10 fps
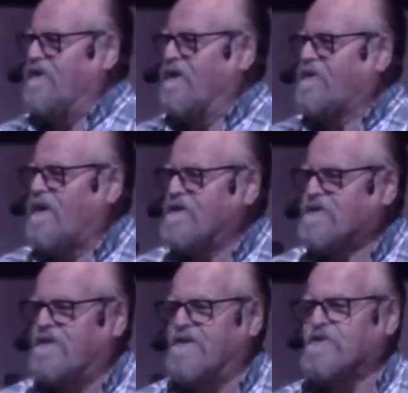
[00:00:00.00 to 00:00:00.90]
you a
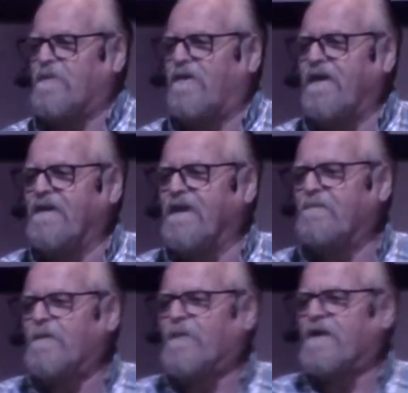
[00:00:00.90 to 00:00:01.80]
question this morning, let
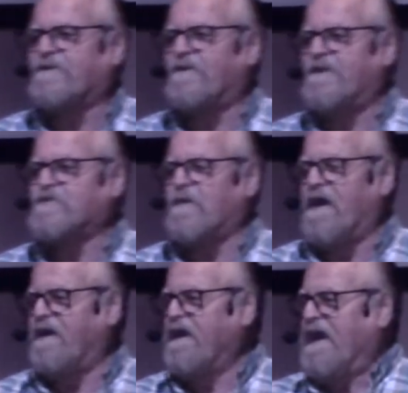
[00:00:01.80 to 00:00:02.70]
me put it to this
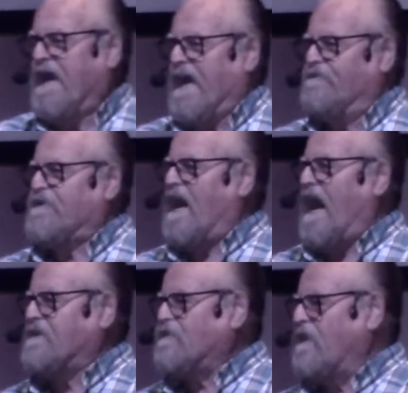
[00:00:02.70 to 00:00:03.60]
way. If
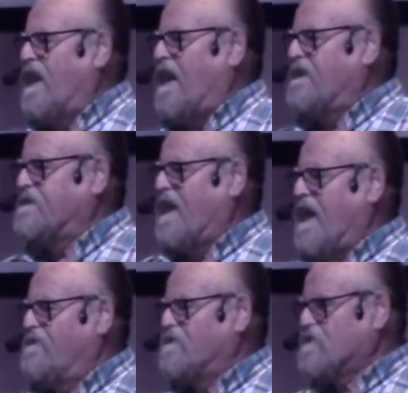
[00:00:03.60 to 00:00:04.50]
God created the
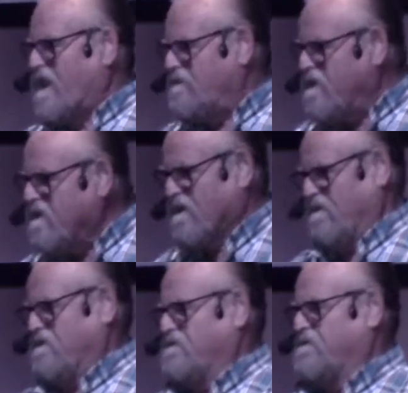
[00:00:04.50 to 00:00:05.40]
heavens and the
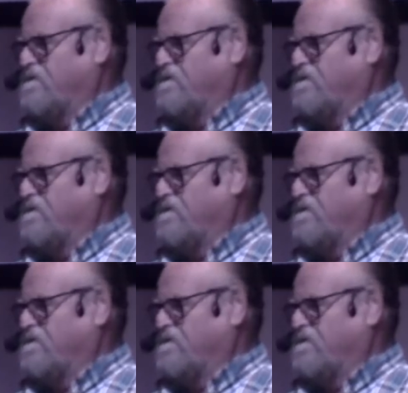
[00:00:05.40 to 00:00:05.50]
earth,